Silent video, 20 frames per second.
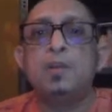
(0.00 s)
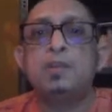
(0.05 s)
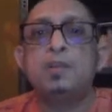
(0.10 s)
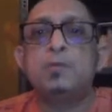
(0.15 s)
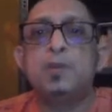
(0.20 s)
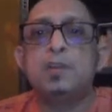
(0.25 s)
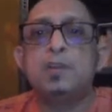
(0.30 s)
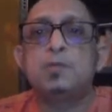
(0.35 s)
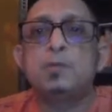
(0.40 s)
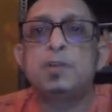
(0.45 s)

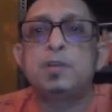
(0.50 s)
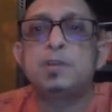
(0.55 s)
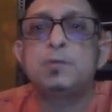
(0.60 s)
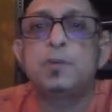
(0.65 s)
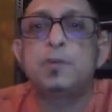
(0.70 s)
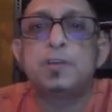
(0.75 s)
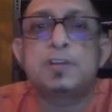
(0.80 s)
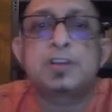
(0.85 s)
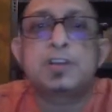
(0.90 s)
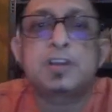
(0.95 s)

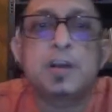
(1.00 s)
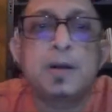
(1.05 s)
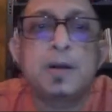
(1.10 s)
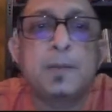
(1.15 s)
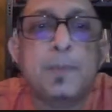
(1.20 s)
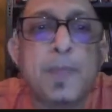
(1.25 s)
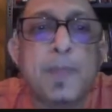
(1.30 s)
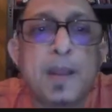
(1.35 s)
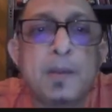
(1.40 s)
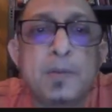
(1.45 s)
which was
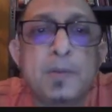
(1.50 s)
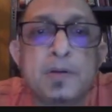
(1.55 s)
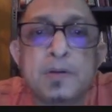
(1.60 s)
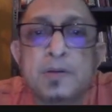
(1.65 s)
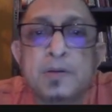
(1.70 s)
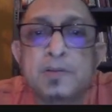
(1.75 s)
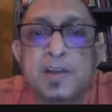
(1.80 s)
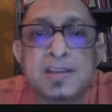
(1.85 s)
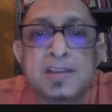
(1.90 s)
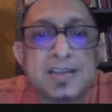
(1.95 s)

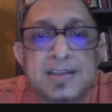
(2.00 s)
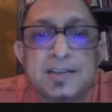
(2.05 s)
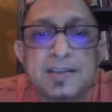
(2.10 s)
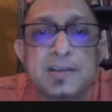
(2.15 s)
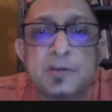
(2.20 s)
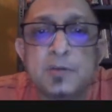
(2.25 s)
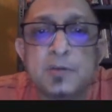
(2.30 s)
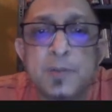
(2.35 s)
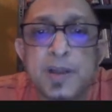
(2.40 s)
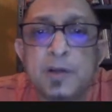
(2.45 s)

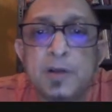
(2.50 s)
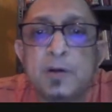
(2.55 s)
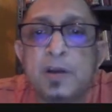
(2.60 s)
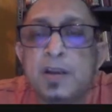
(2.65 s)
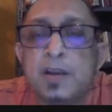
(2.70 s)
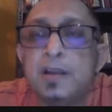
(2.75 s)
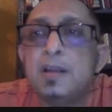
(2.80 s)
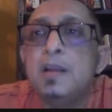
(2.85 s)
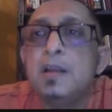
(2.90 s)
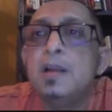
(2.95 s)
translated into
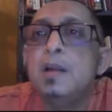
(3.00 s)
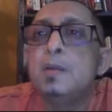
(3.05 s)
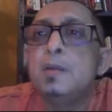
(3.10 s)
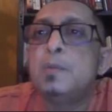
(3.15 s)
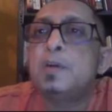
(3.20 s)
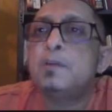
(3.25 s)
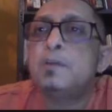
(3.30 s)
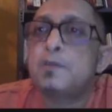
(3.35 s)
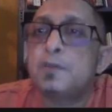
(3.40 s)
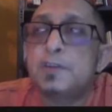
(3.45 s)
Bengali.
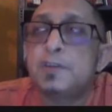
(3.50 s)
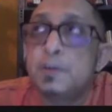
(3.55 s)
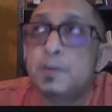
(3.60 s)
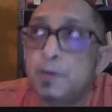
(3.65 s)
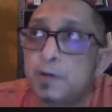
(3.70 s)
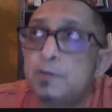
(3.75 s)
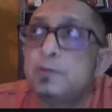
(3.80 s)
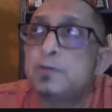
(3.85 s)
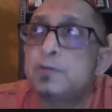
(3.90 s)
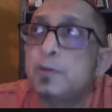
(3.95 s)
But of course,
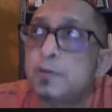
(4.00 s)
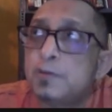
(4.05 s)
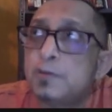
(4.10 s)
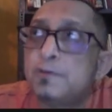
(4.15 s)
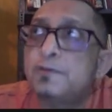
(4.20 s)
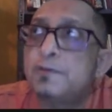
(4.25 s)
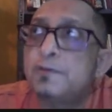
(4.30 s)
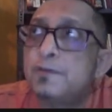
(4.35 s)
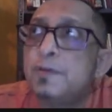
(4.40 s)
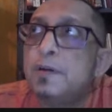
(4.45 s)
you had to sort
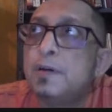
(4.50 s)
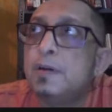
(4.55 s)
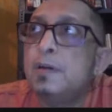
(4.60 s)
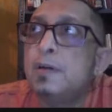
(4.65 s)
of